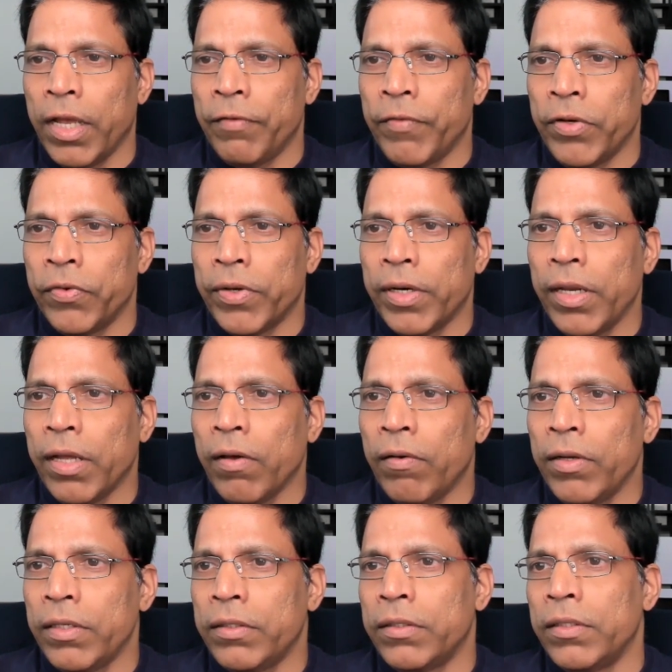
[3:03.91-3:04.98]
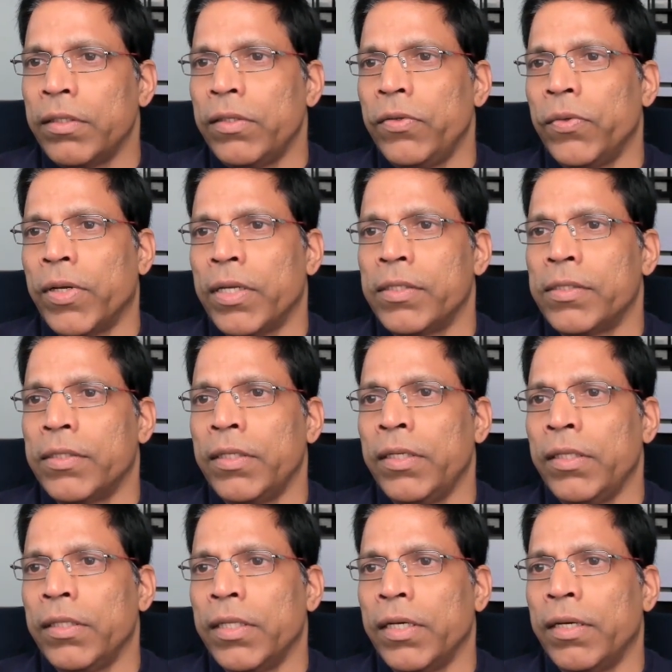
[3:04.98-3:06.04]
and when you click on it you can
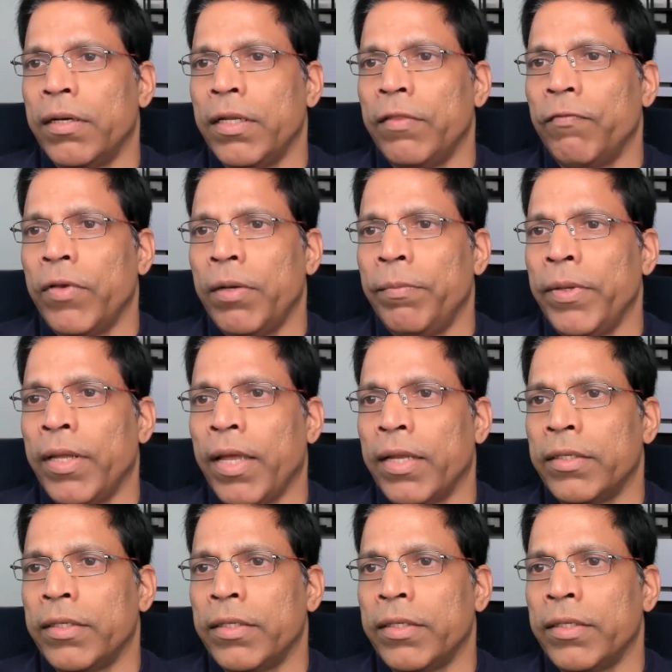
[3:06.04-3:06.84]
see the green will be